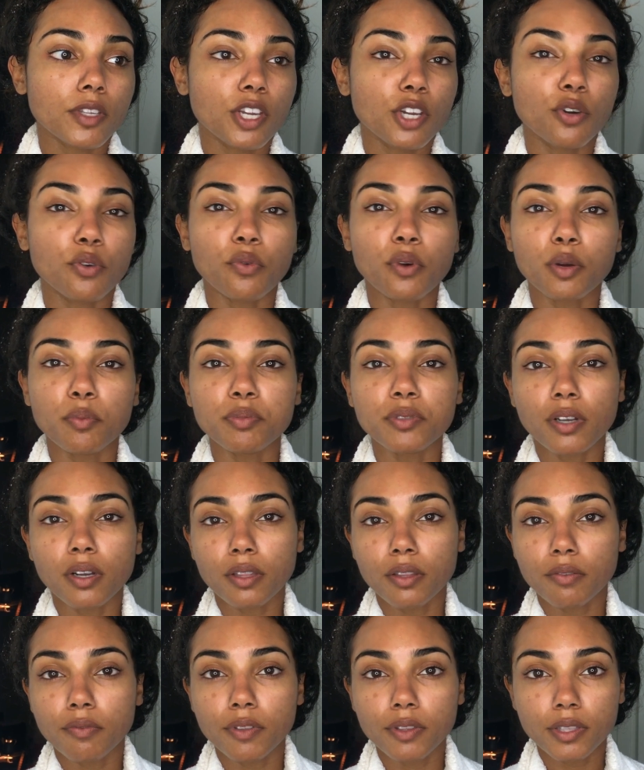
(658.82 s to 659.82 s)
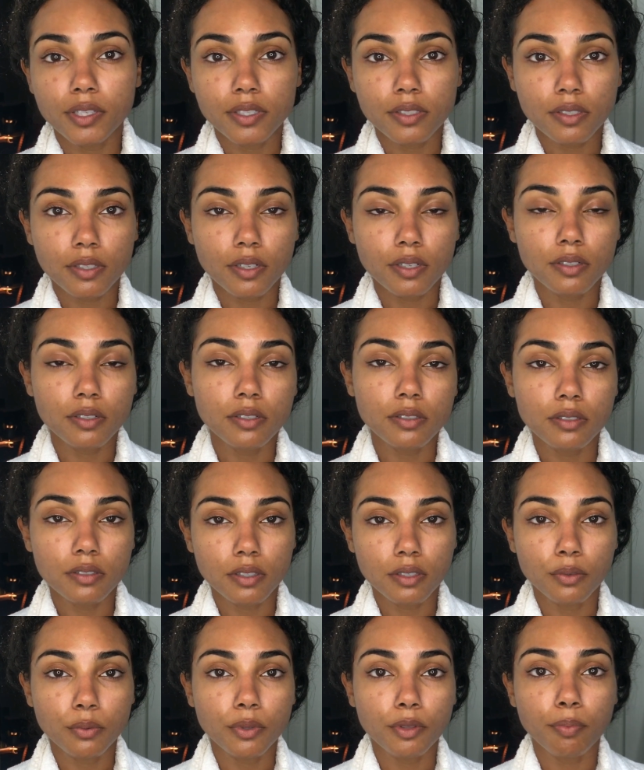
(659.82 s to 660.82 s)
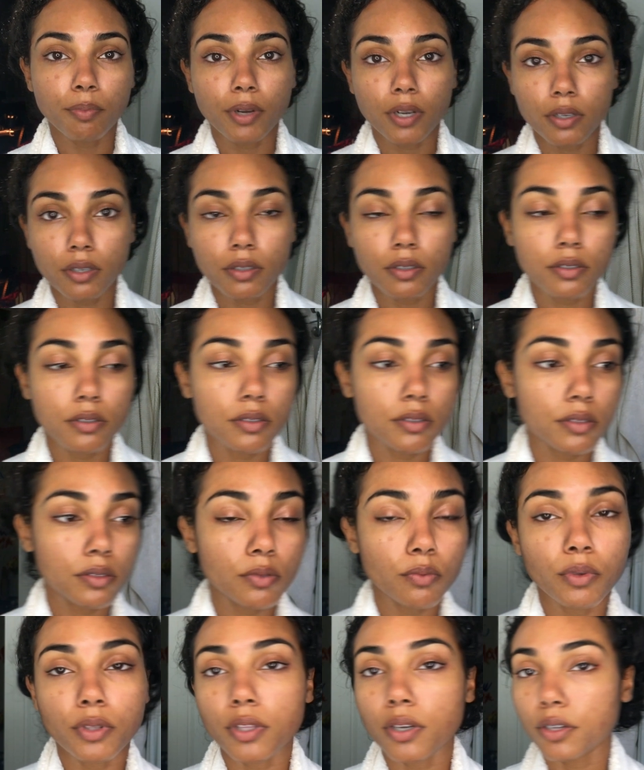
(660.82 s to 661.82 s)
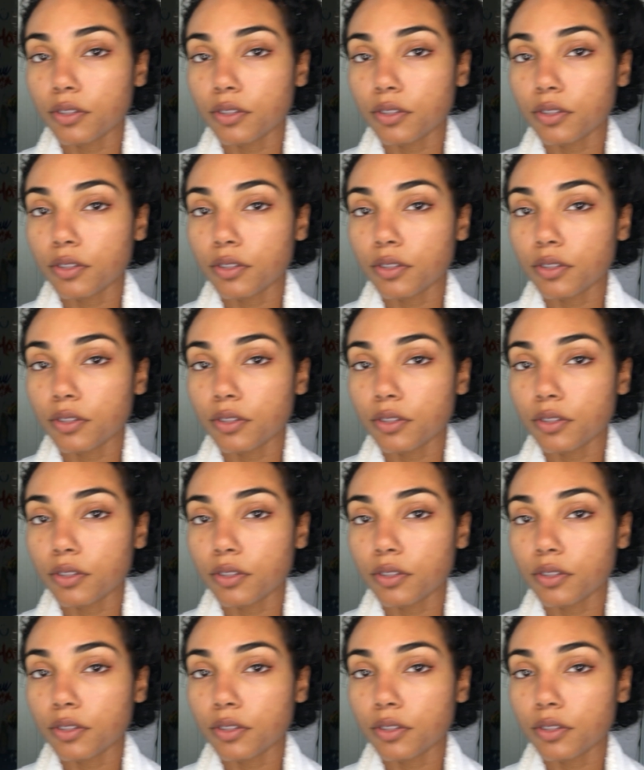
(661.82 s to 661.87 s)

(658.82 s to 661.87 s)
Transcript: corrupt all of the things that I just did with products, with